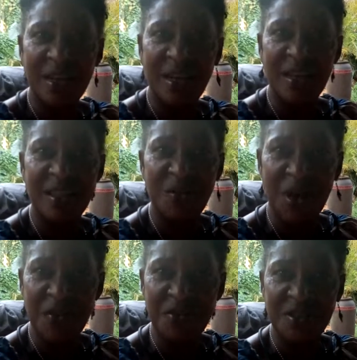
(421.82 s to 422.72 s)
he had other
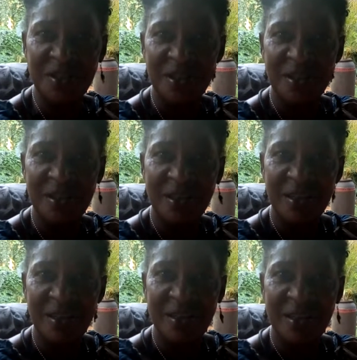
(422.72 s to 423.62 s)
wives.
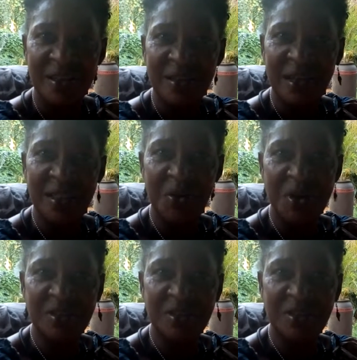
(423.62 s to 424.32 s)
Otherwise,